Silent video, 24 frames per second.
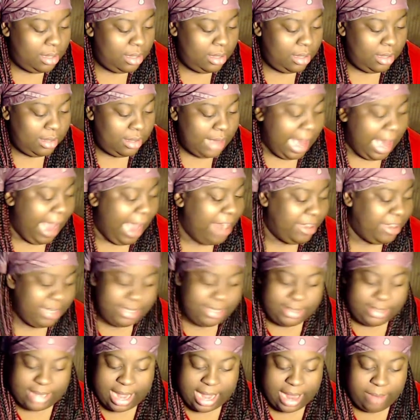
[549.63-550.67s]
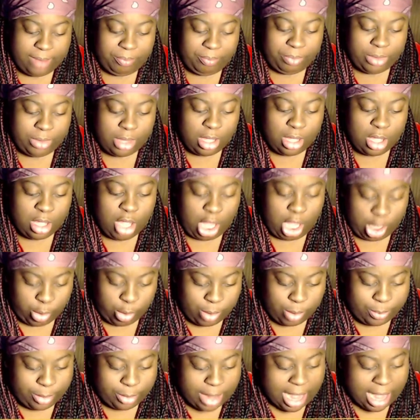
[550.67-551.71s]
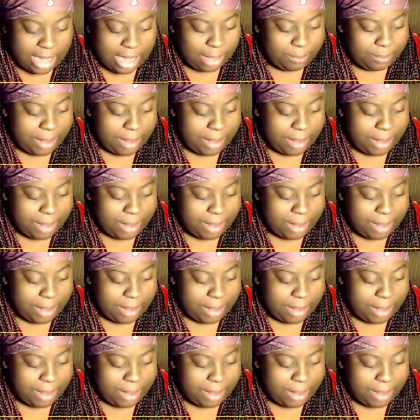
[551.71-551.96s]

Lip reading: I understand. You were preoccupied